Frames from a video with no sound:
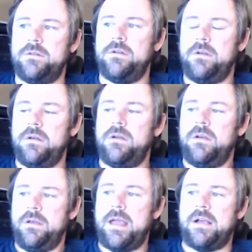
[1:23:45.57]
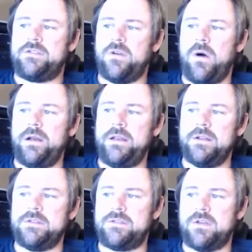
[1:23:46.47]
yeah. So onions um,
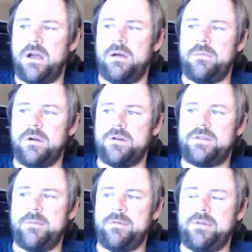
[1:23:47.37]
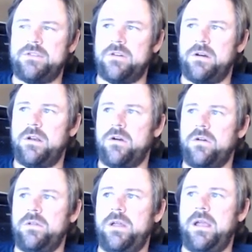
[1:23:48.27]
are typically started early in the
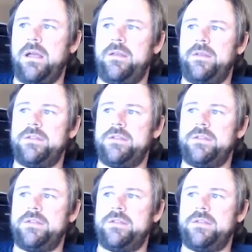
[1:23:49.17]
season,